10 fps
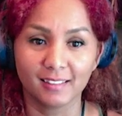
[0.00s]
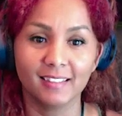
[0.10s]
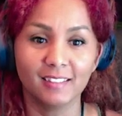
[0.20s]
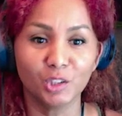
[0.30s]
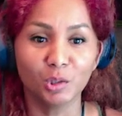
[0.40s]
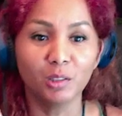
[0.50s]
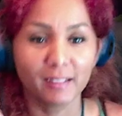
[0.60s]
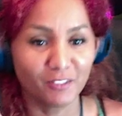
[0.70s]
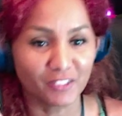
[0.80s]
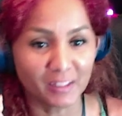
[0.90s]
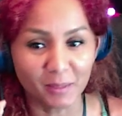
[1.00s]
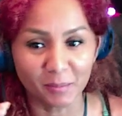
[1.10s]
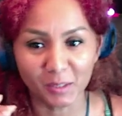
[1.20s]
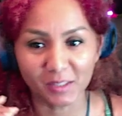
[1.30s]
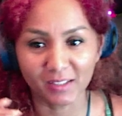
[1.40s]
You can find my
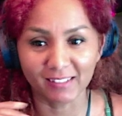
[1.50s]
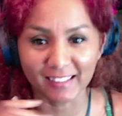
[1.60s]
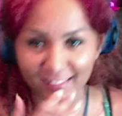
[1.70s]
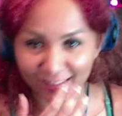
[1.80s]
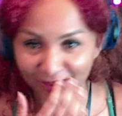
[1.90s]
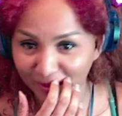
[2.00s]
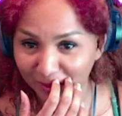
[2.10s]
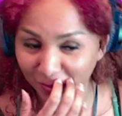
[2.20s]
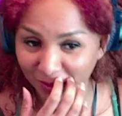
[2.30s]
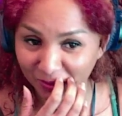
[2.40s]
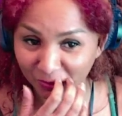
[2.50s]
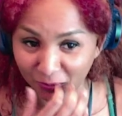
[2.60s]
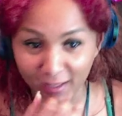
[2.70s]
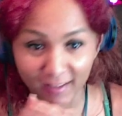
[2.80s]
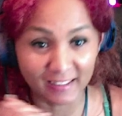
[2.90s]
music on iTunes and on
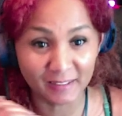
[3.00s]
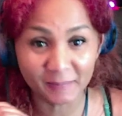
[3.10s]
Spotify,